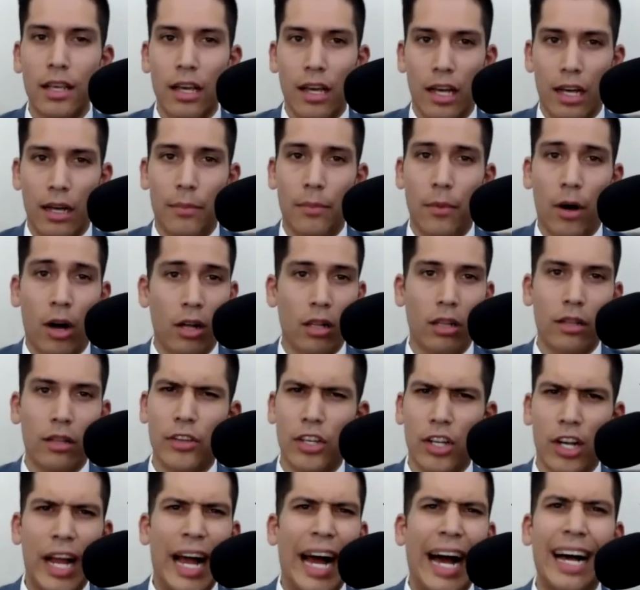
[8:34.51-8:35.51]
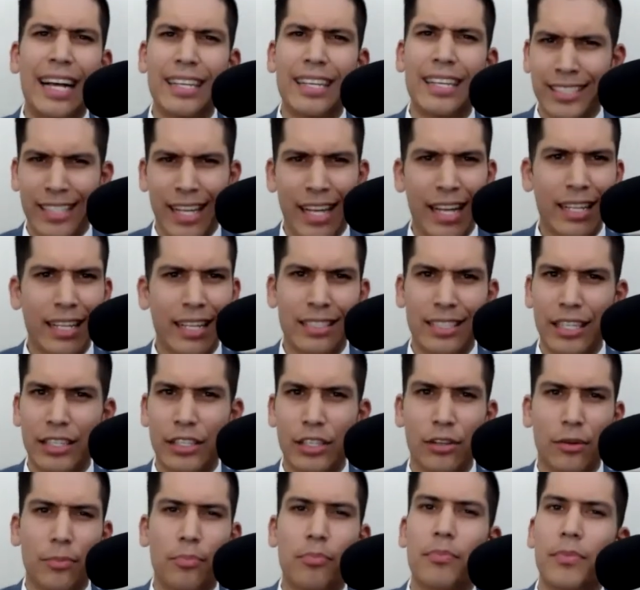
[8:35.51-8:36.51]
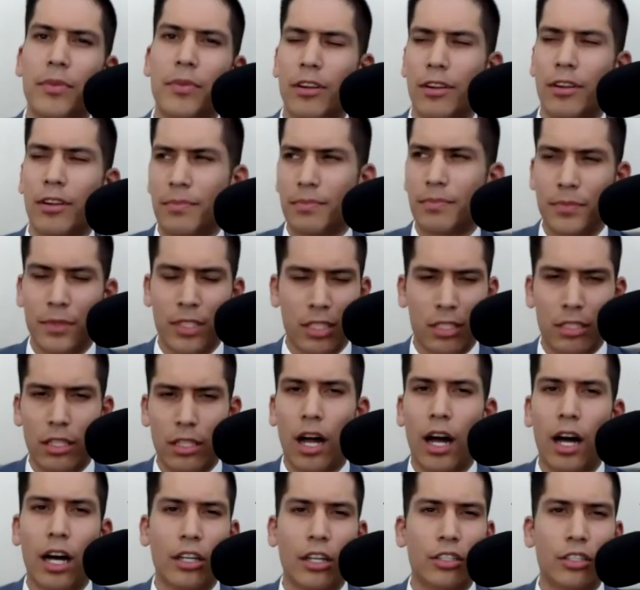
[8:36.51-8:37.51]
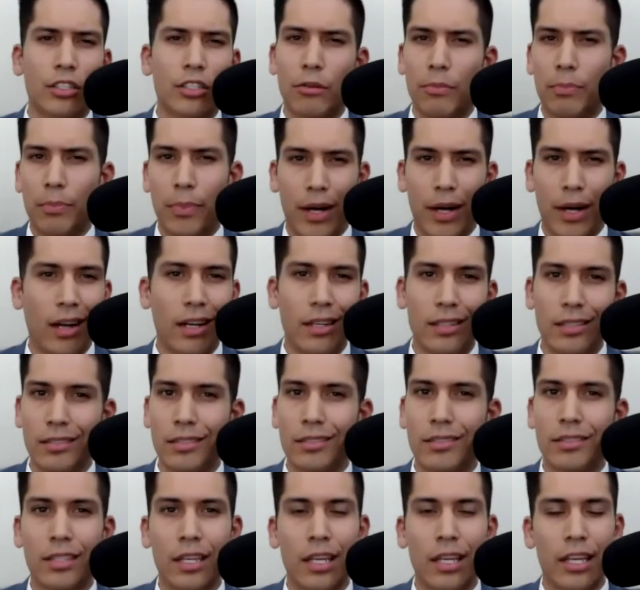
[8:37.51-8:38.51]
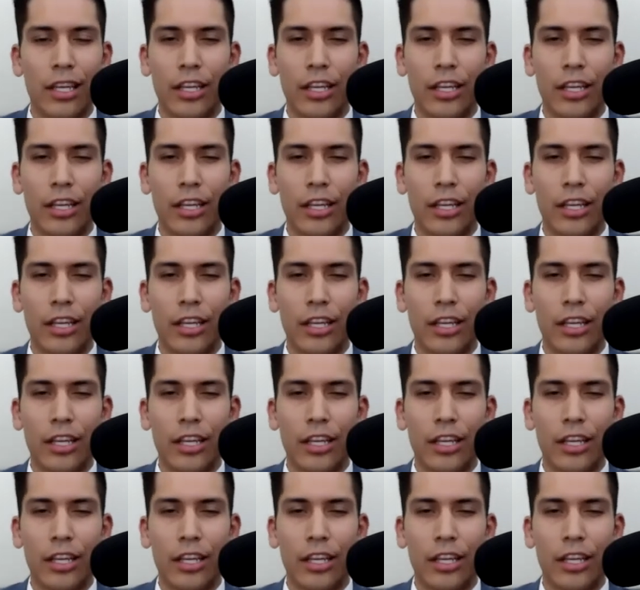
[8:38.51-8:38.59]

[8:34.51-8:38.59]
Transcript: all of your assets and your stocks, your bonds,